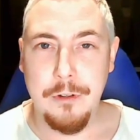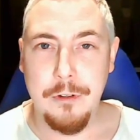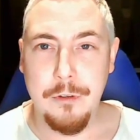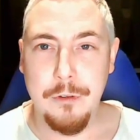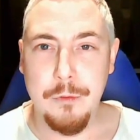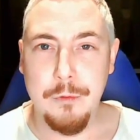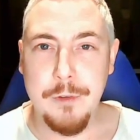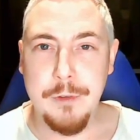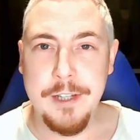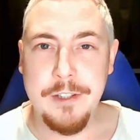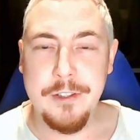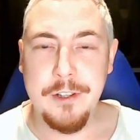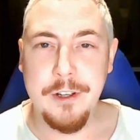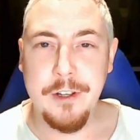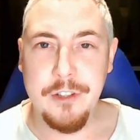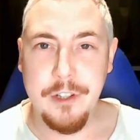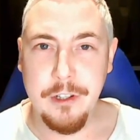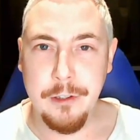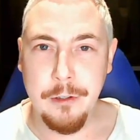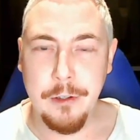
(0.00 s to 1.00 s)

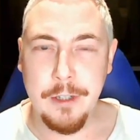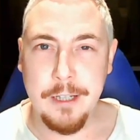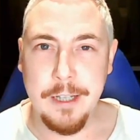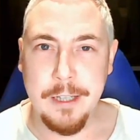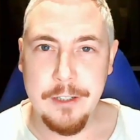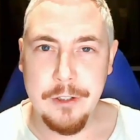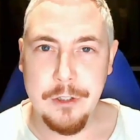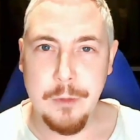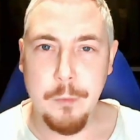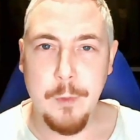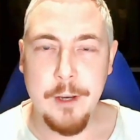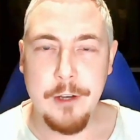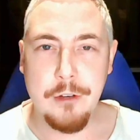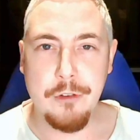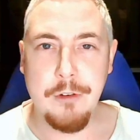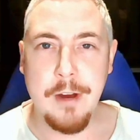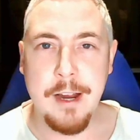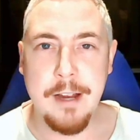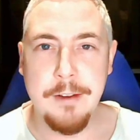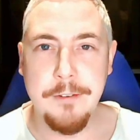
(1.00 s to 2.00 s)
researching, looking into
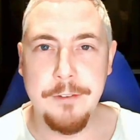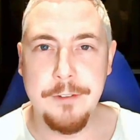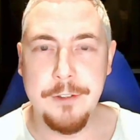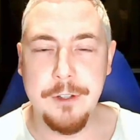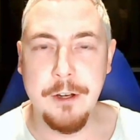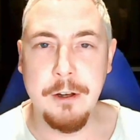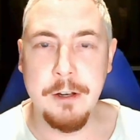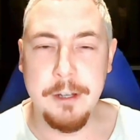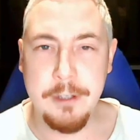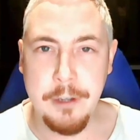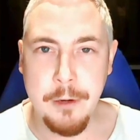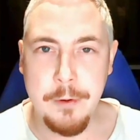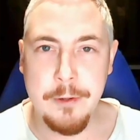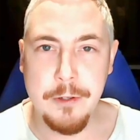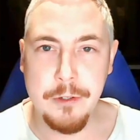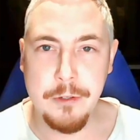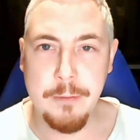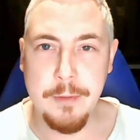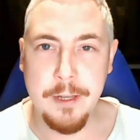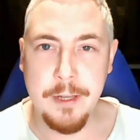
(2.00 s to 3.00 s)
witchcraft. I know
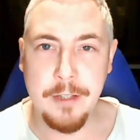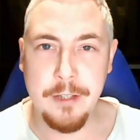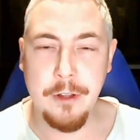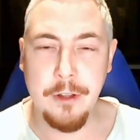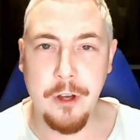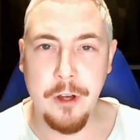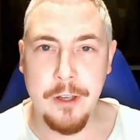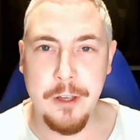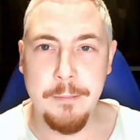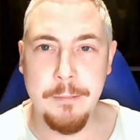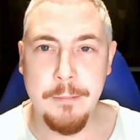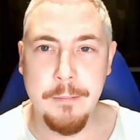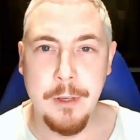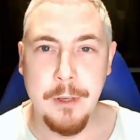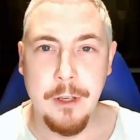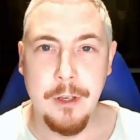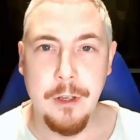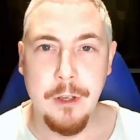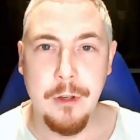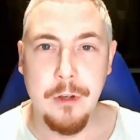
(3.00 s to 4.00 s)
it's something that
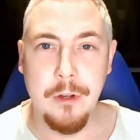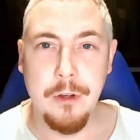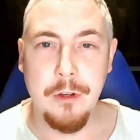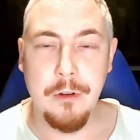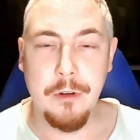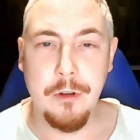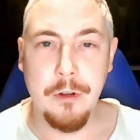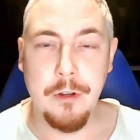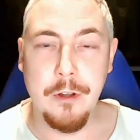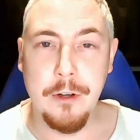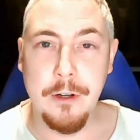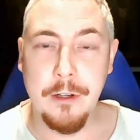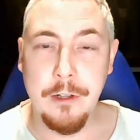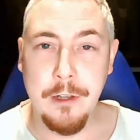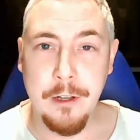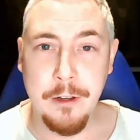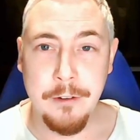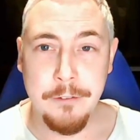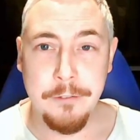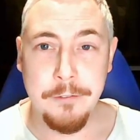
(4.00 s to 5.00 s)
I'm going to
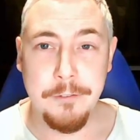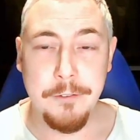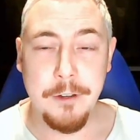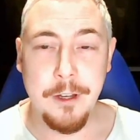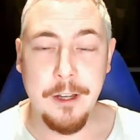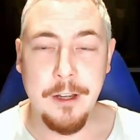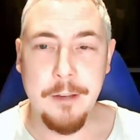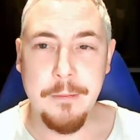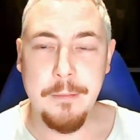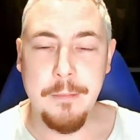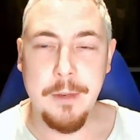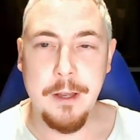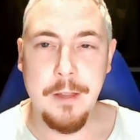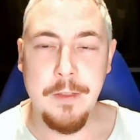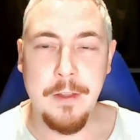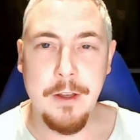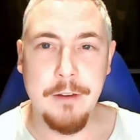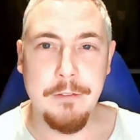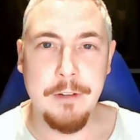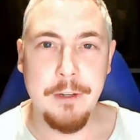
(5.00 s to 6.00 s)
love um,
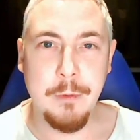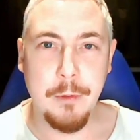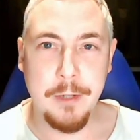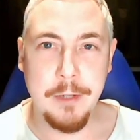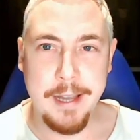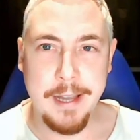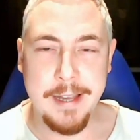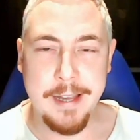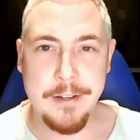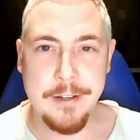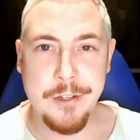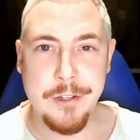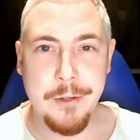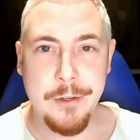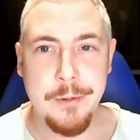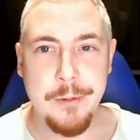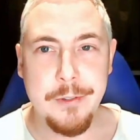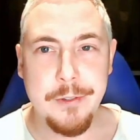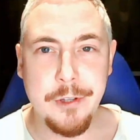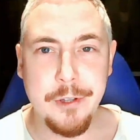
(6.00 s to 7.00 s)
and that I really want to get
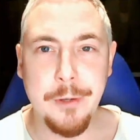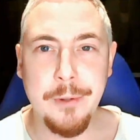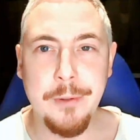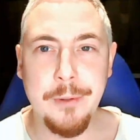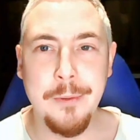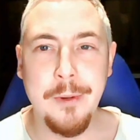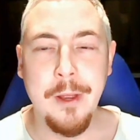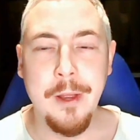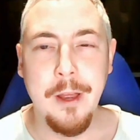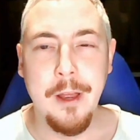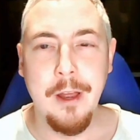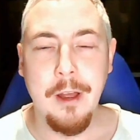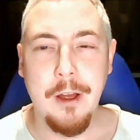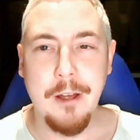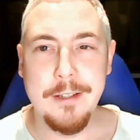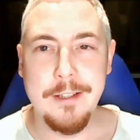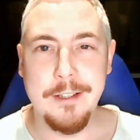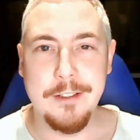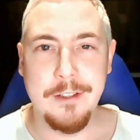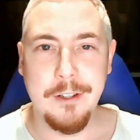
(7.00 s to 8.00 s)
into, so
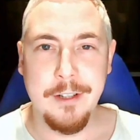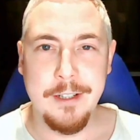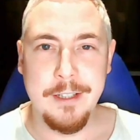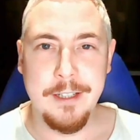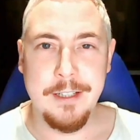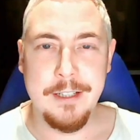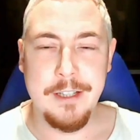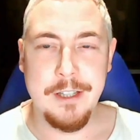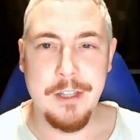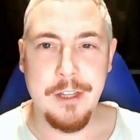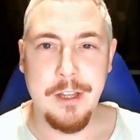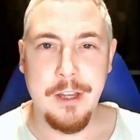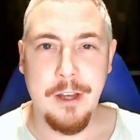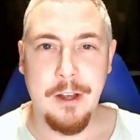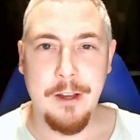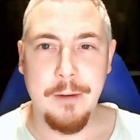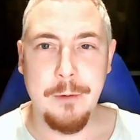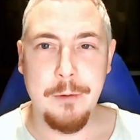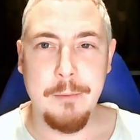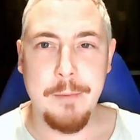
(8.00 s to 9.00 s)
I decided that
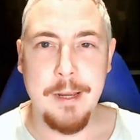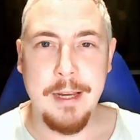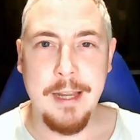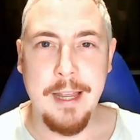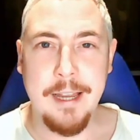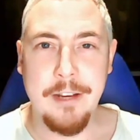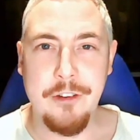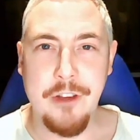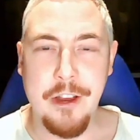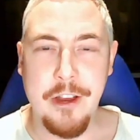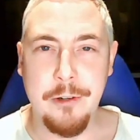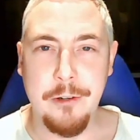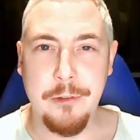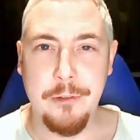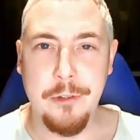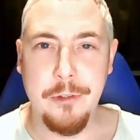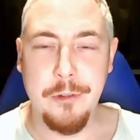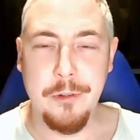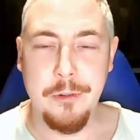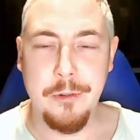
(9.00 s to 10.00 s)
I would make a channel
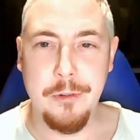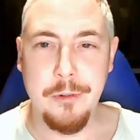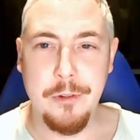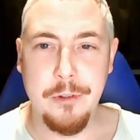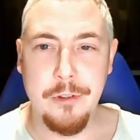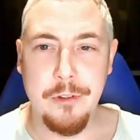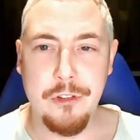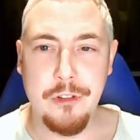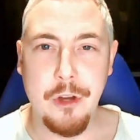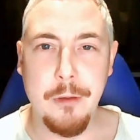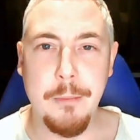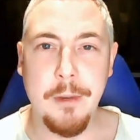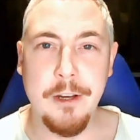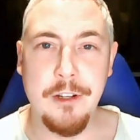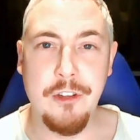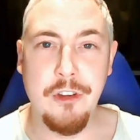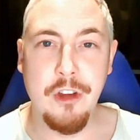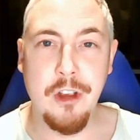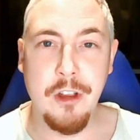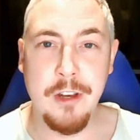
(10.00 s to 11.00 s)
to show my
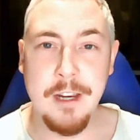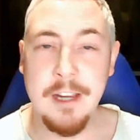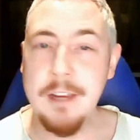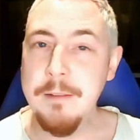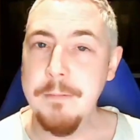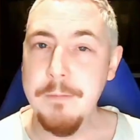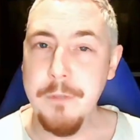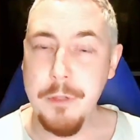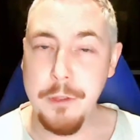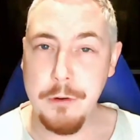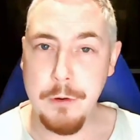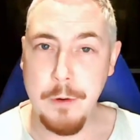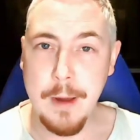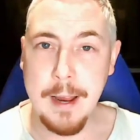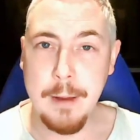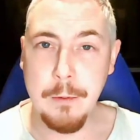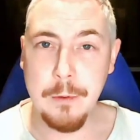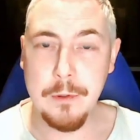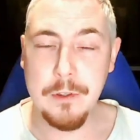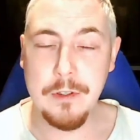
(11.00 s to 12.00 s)
journey
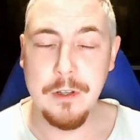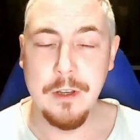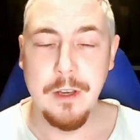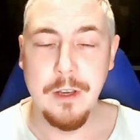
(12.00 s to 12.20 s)
throughout.